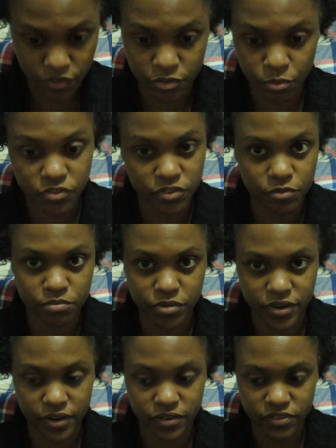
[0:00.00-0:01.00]
both the characters,
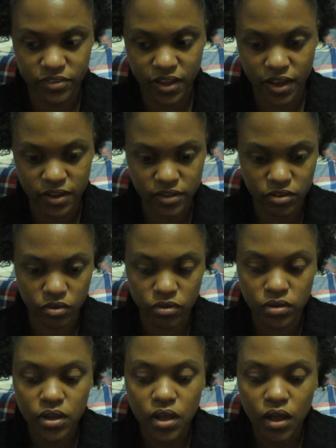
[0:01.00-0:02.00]
both the protagonists, the guy
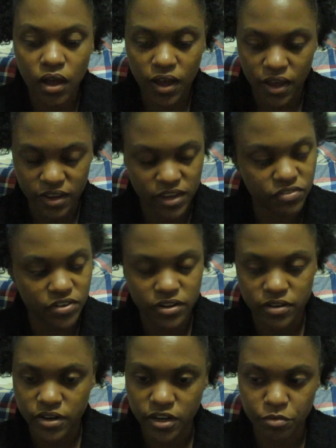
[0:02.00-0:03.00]
and the girl. I
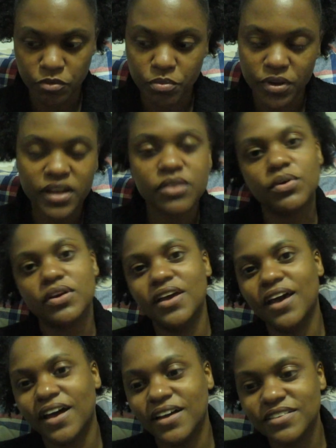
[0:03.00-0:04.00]
keep forgetting their names, but
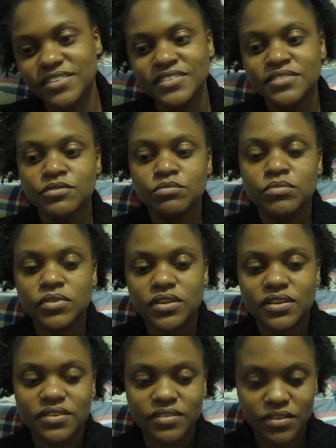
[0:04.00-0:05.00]
anyway, yeah.
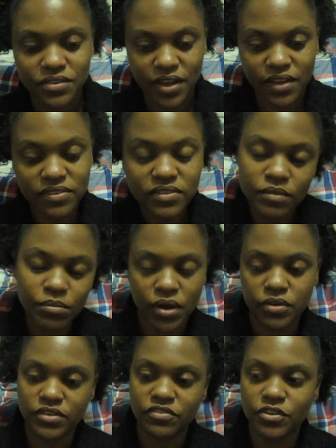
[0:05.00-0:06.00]
So
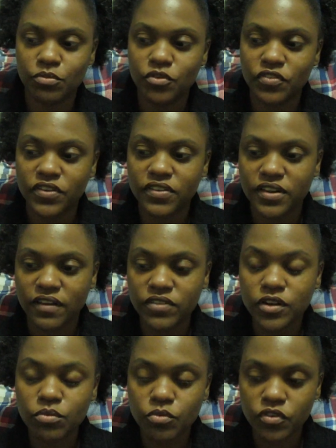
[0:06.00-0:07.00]
that's about it for the
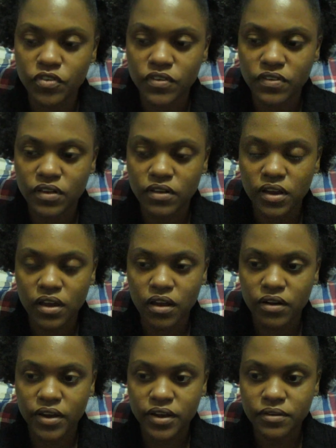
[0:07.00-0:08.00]
movies. And after the movies,
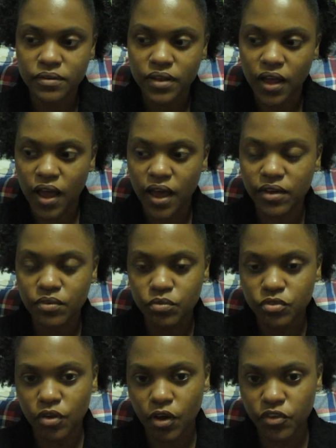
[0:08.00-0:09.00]
I'm like, all right.
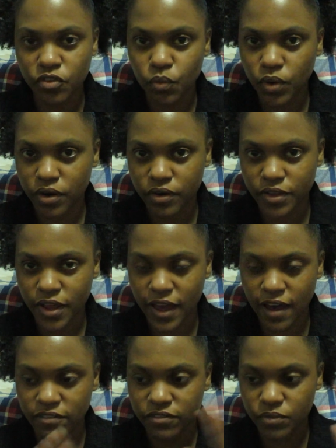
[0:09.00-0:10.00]
I I
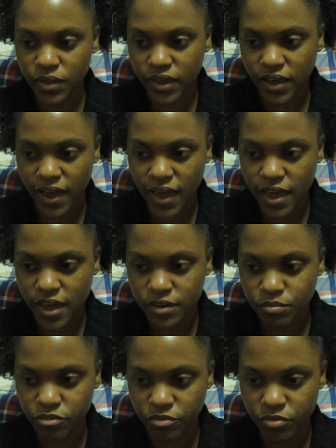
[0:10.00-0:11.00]
swear that I've like I
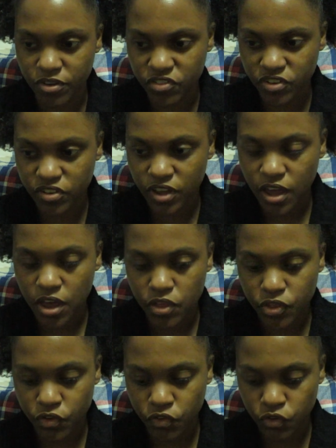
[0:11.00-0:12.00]
had for
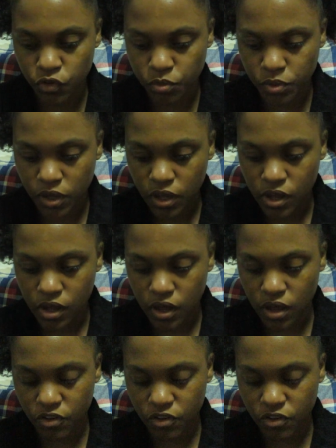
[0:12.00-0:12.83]
breakfast the soup,